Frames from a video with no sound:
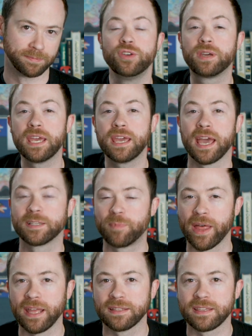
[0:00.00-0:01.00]
Yuki
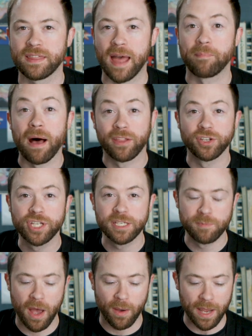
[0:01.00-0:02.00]
explains that
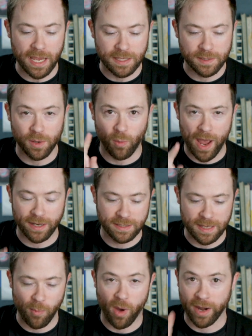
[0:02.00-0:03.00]
malinchismo is when
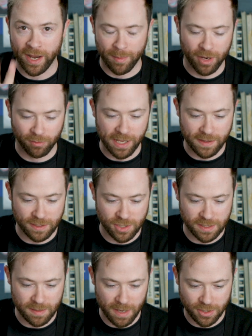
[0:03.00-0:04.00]
someone, and I'm gonna read this
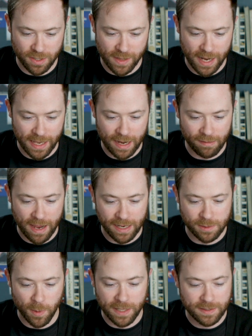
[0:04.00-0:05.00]
just to make sure that I get it right,
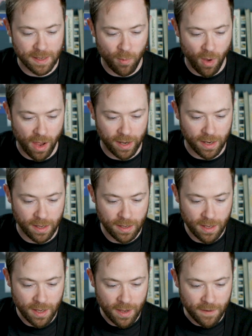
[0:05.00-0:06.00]
is when someone
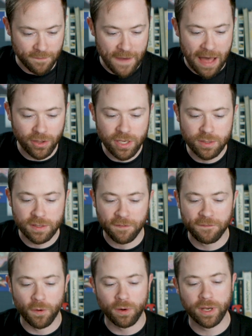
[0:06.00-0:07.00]
values
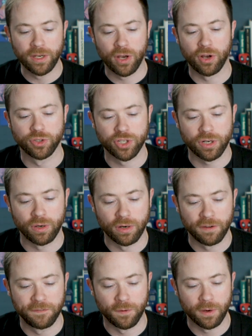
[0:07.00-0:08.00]
foreign culture
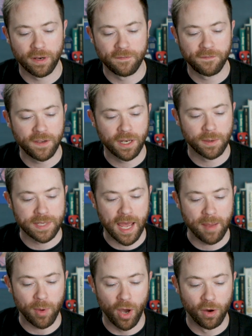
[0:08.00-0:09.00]
or a foreign
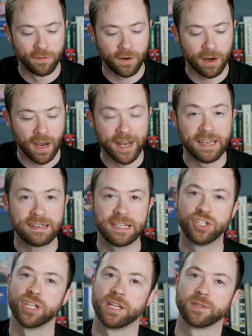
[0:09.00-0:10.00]
phenotype over an
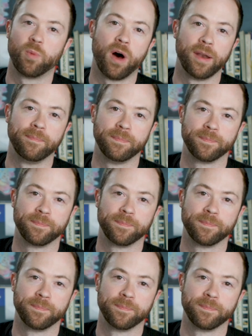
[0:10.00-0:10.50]
indigenous one.